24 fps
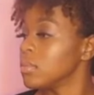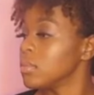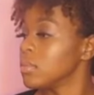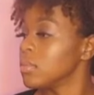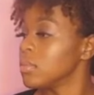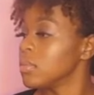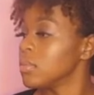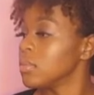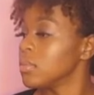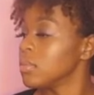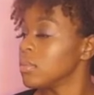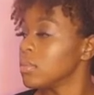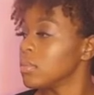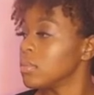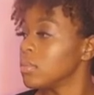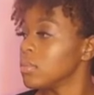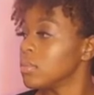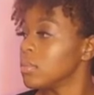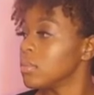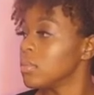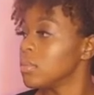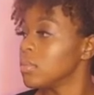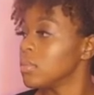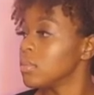
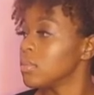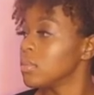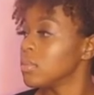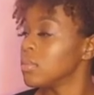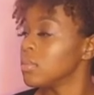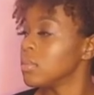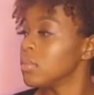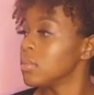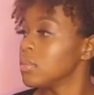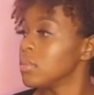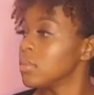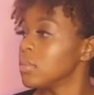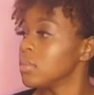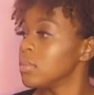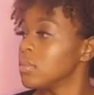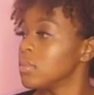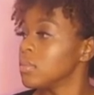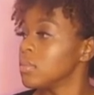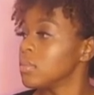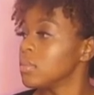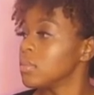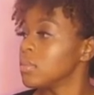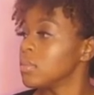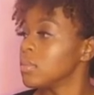
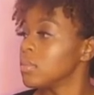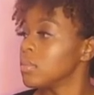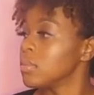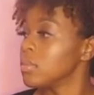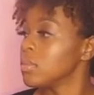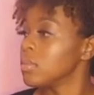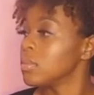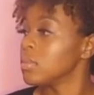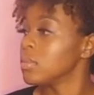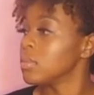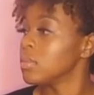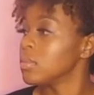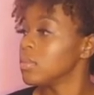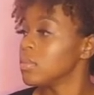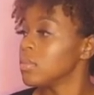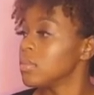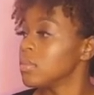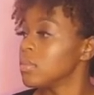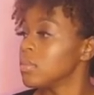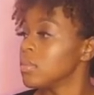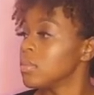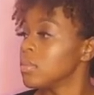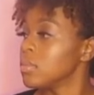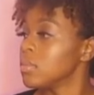
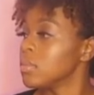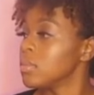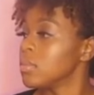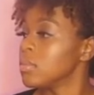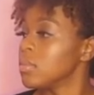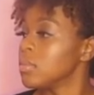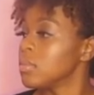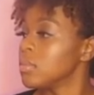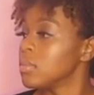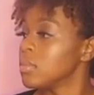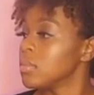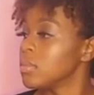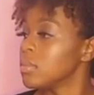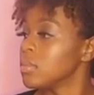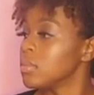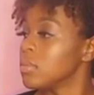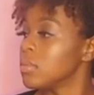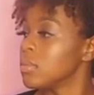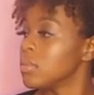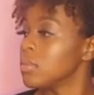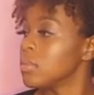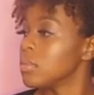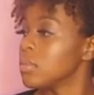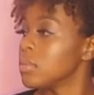
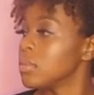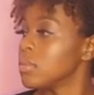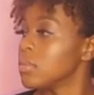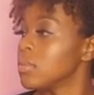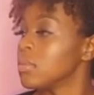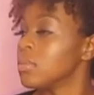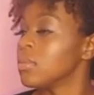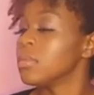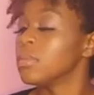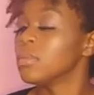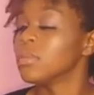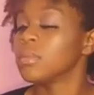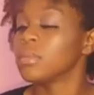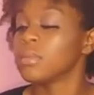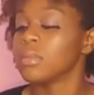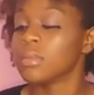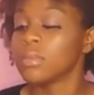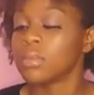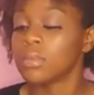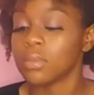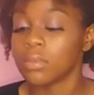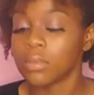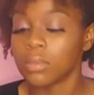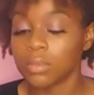
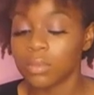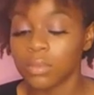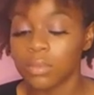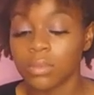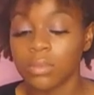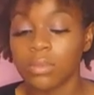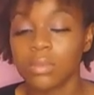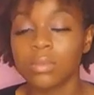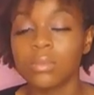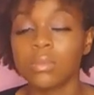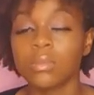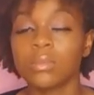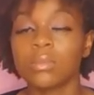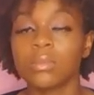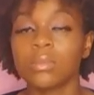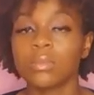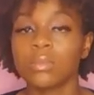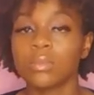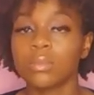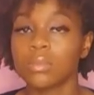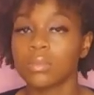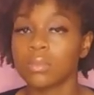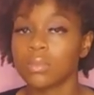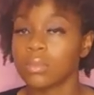
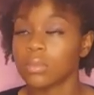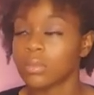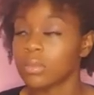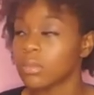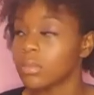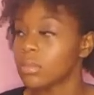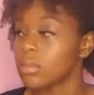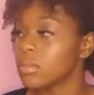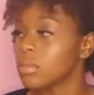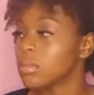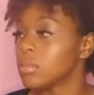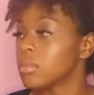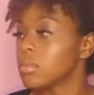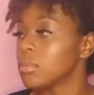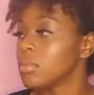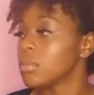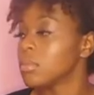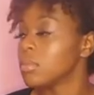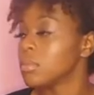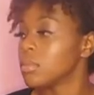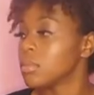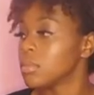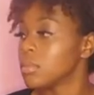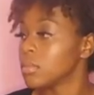
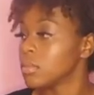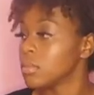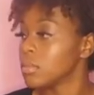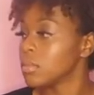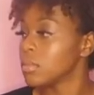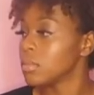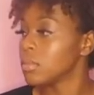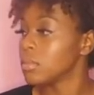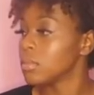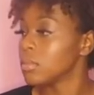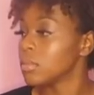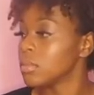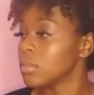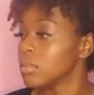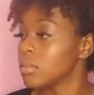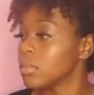(silent)